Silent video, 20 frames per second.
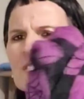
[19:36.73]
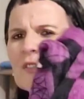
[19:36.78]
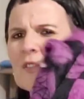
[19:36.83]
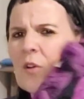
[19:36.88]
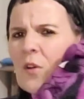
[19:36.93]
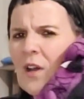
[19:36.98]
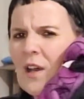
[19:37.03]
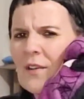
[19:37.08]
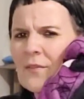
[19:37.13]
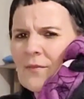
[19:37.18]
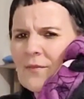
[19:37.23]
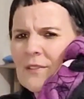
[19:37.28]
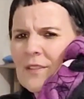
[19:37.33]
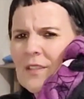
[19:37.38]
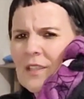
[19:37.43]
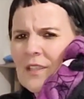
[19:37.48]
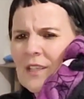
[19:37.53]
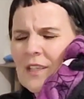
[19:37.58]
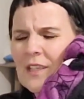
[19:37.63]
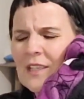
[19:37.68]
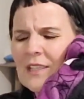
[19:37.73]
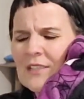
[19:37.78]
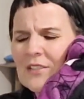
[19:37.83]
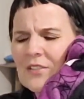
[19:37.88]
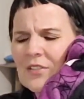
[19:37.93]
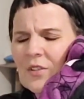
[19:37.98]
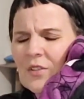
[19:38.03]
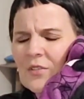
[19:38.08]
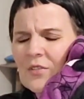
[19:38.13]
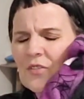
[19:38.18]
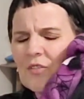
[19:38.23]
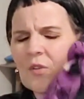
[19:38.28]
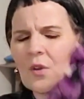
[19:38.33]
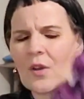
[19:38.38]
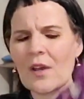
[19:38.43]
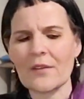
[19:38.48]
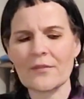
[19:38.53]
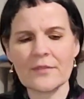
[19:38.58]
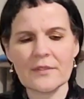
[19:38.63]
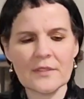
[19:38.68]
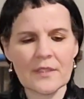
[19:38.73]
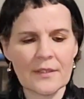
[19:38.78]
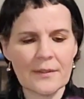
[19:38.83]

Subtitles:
so soft. It is so soft.